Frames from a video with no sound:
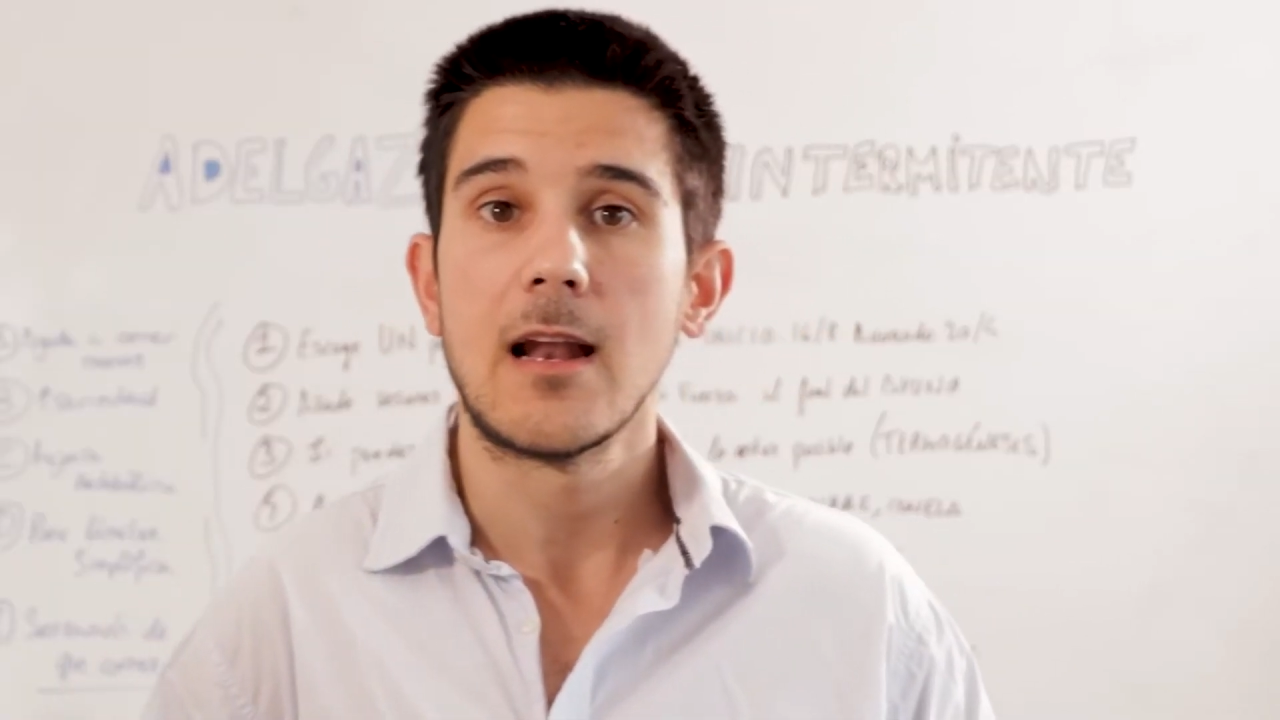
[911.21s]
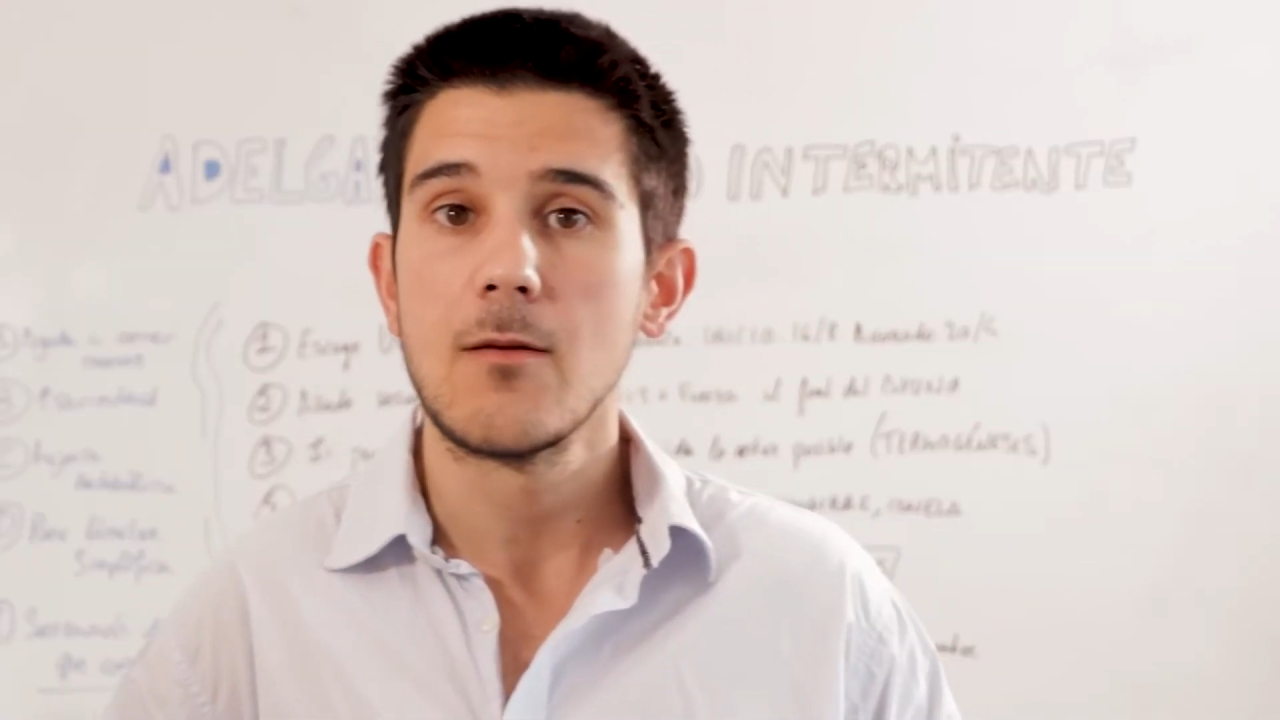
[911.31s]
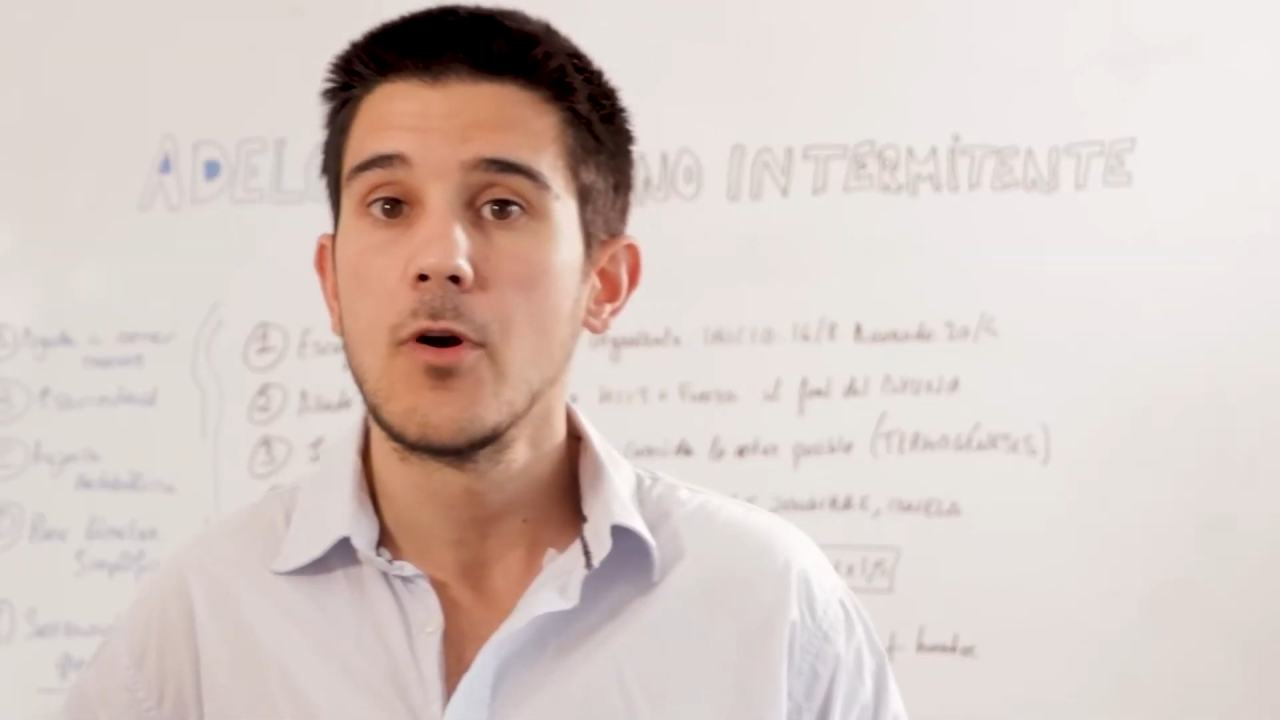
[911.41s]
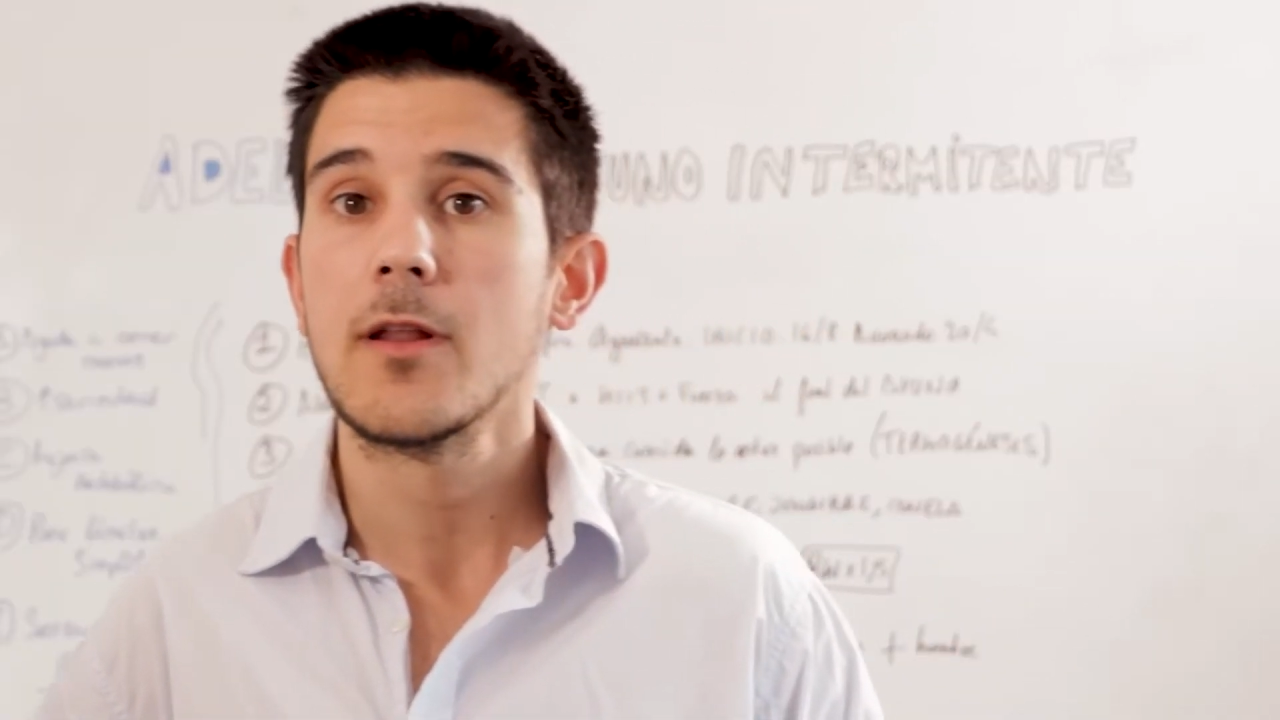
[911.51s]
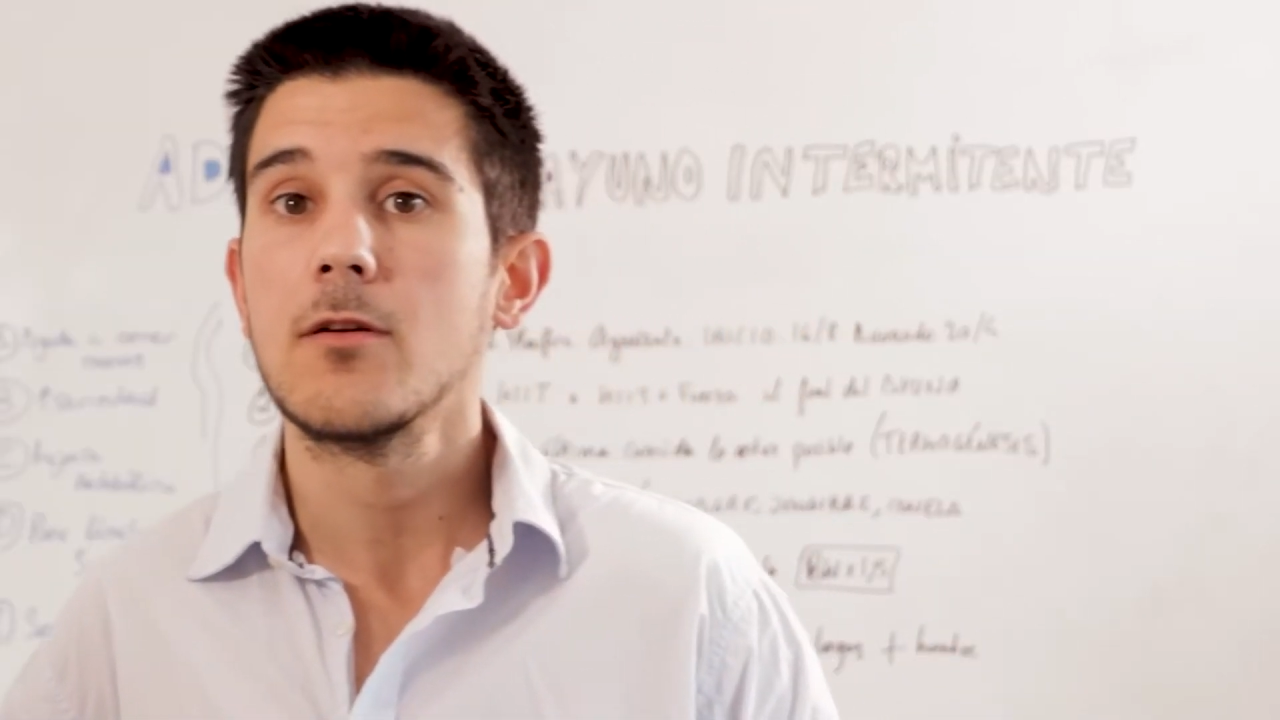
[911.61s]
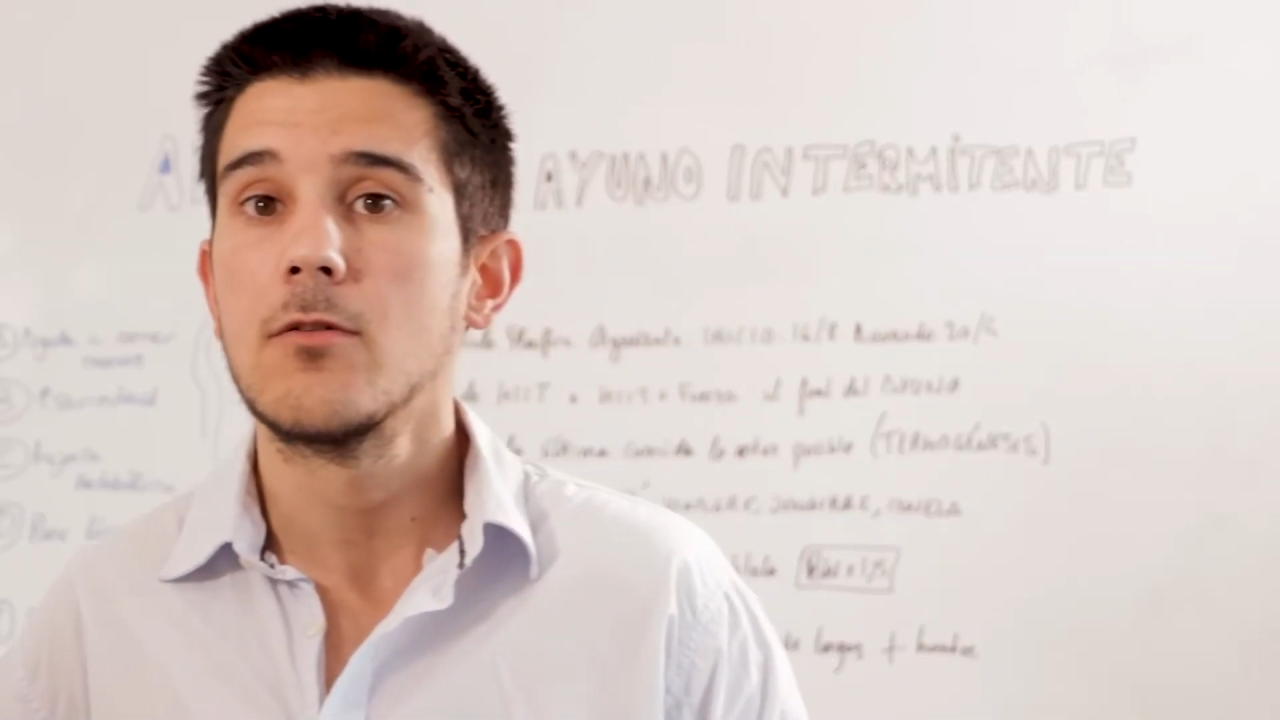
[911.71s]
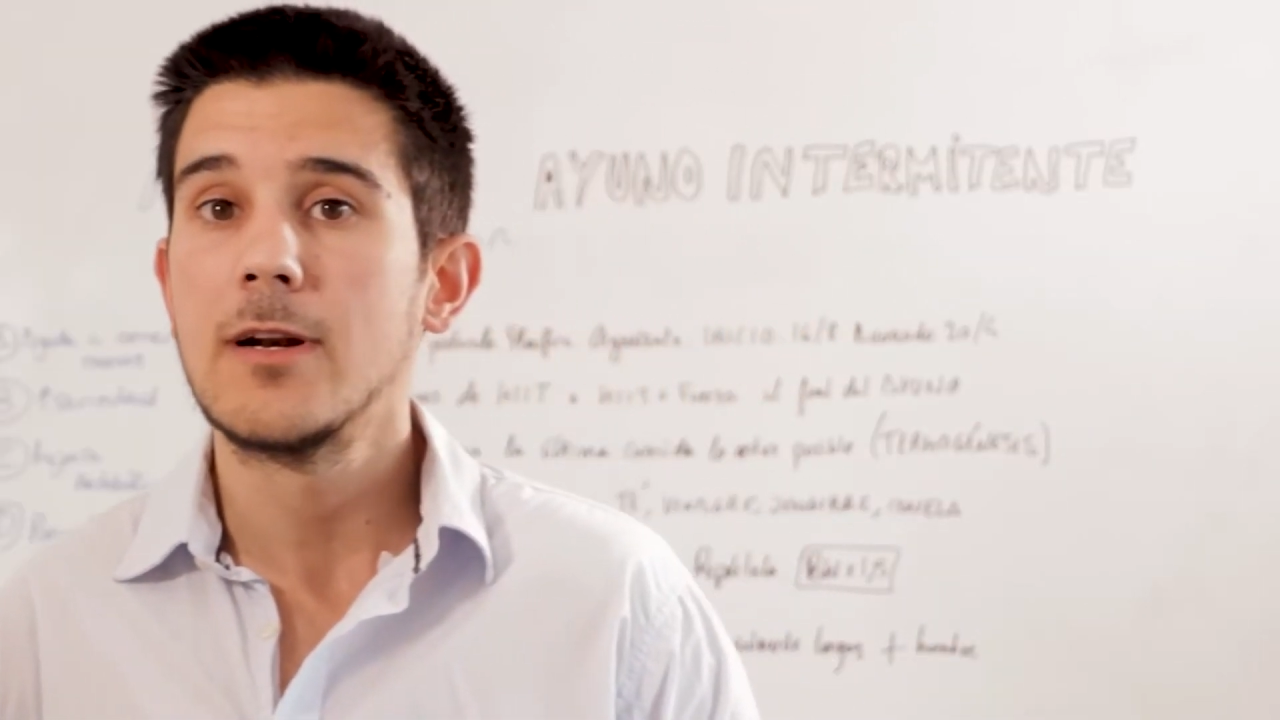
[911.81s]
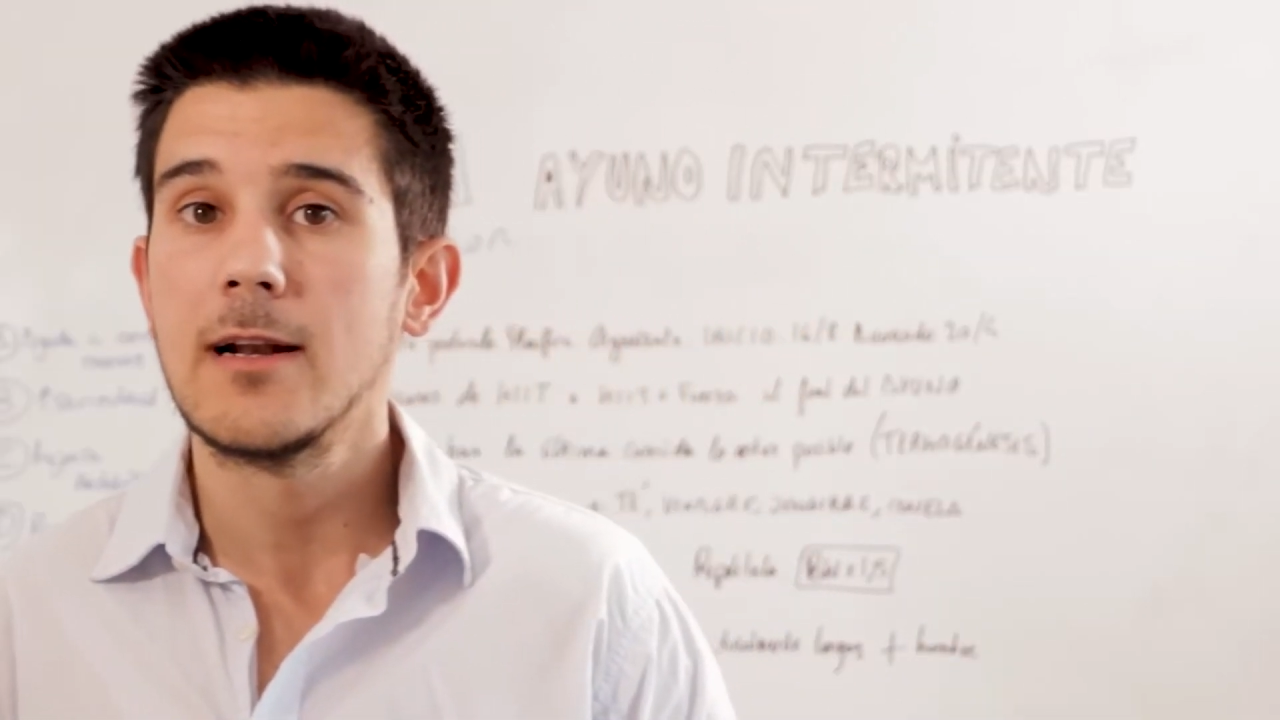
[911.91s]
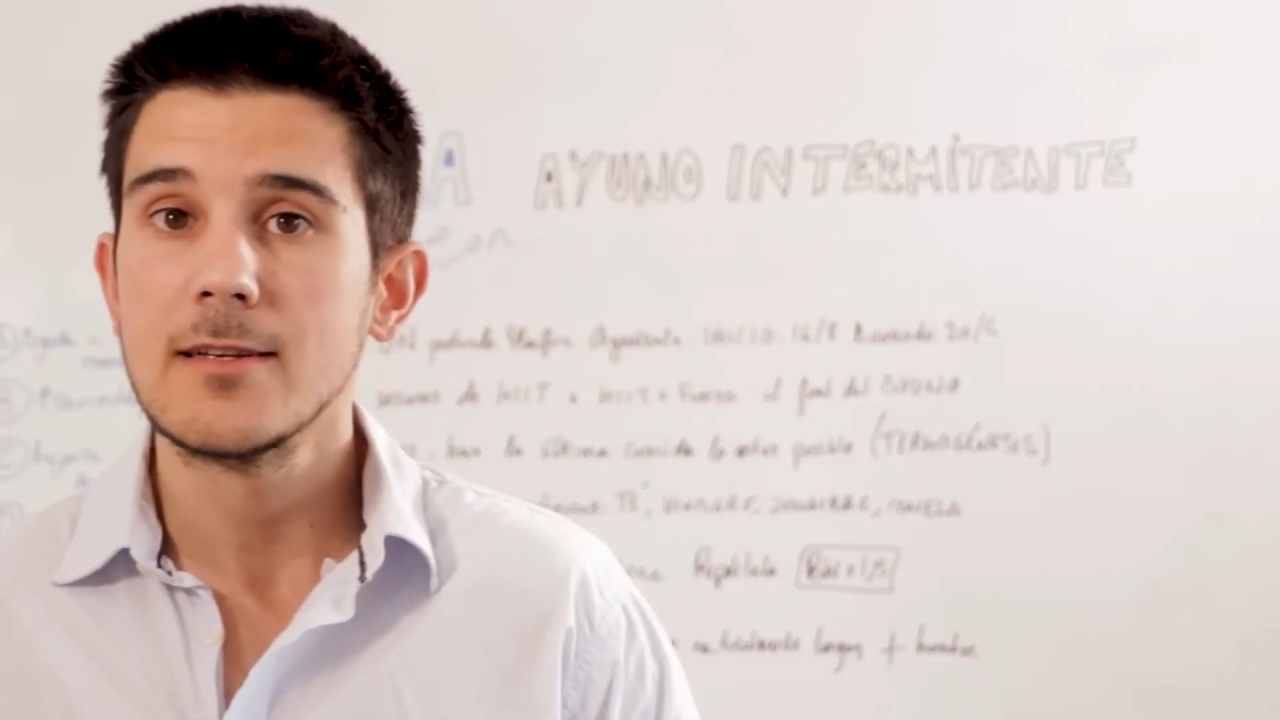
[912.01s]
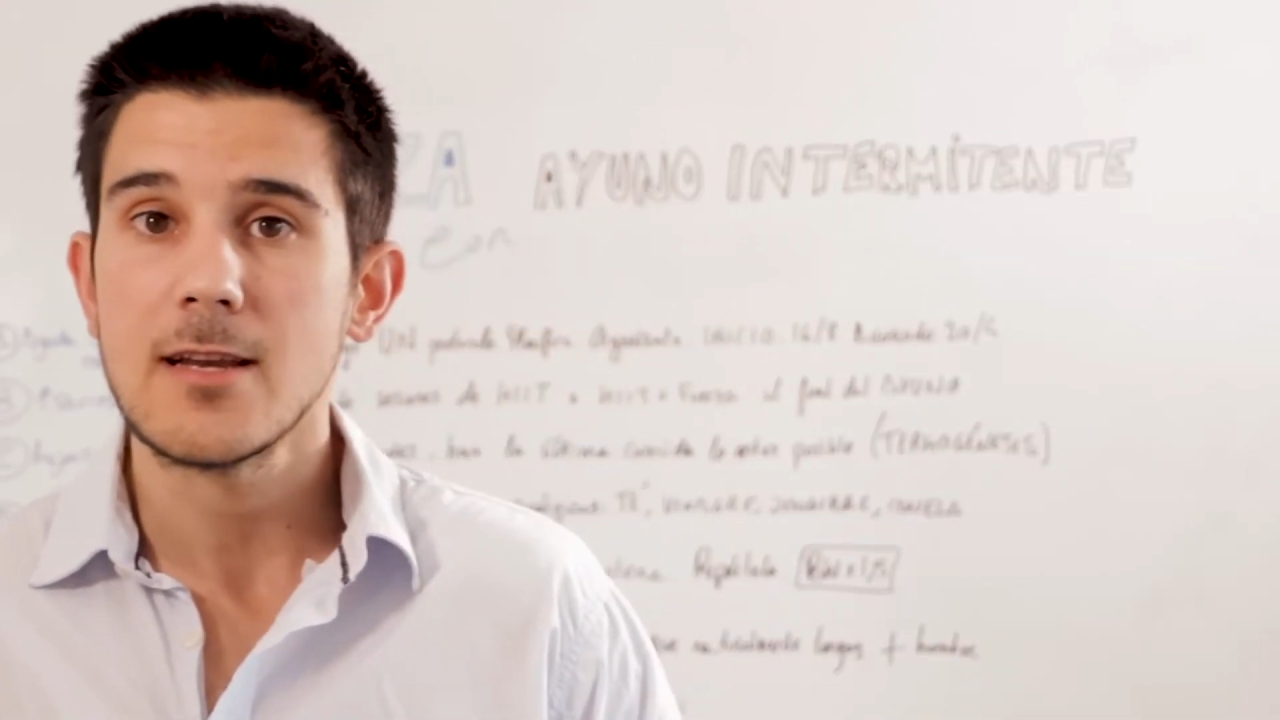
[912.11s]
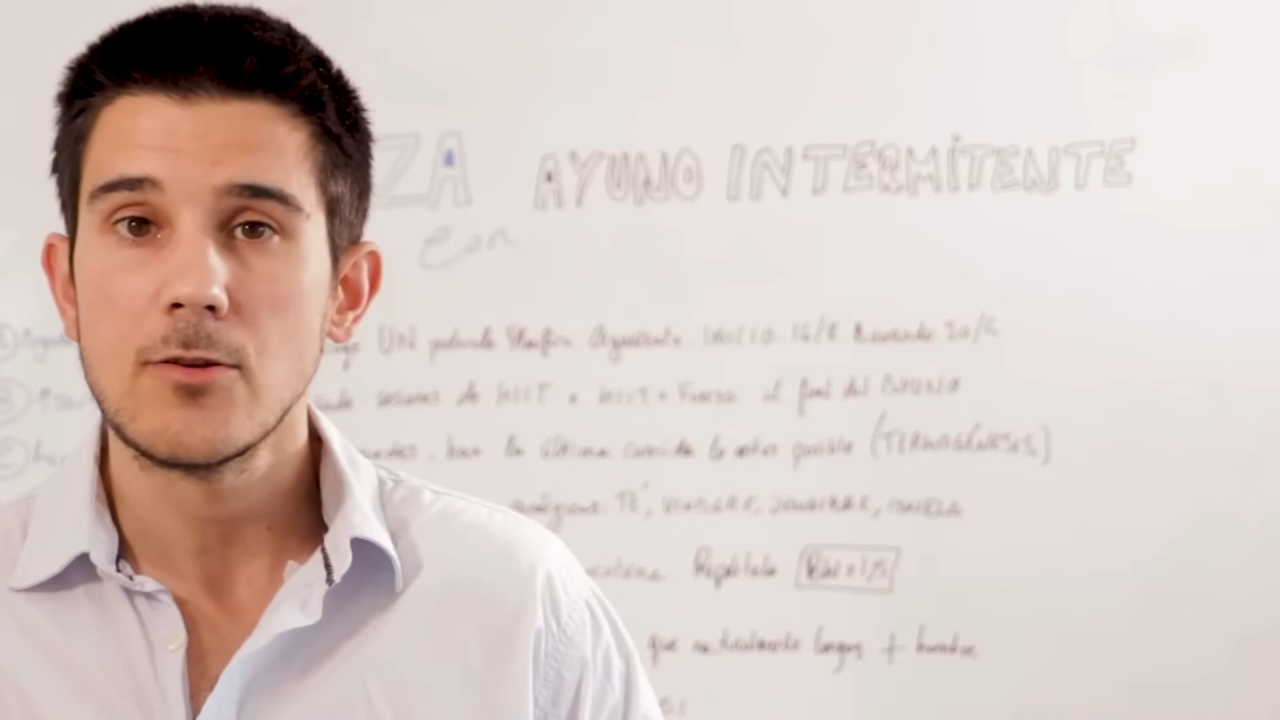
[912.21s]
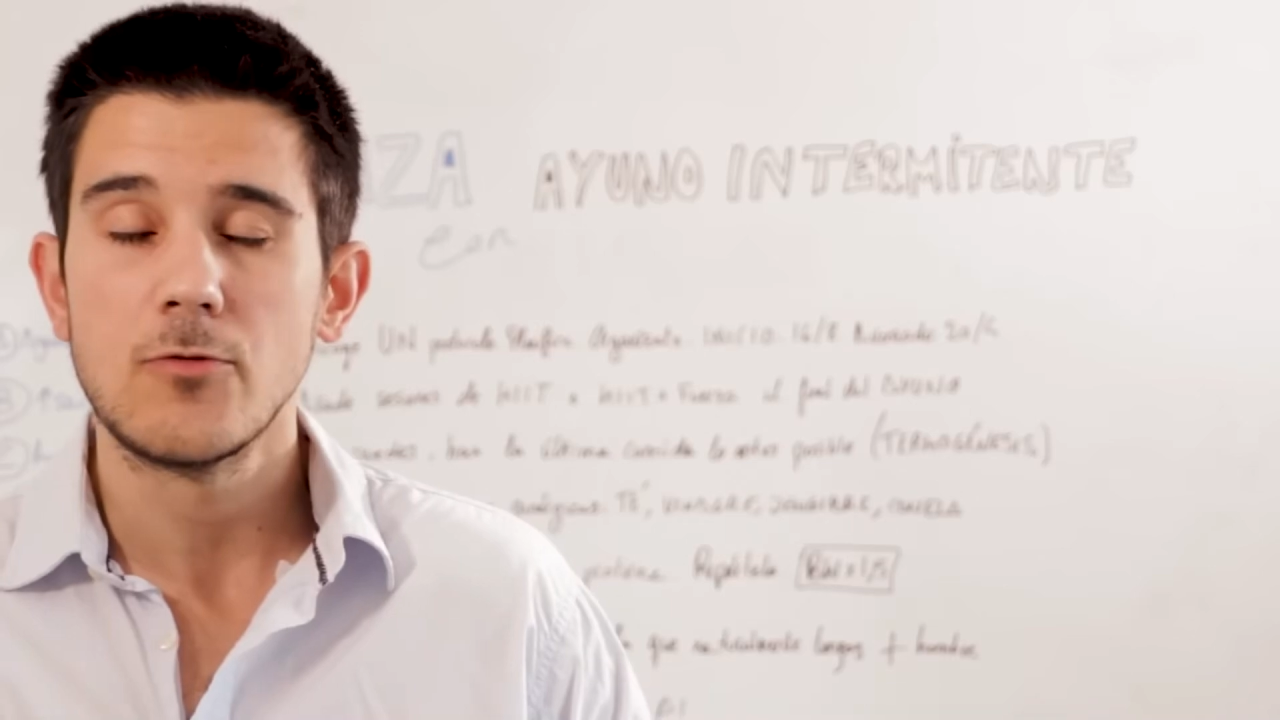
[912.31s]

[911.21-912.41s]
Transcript: breakfast.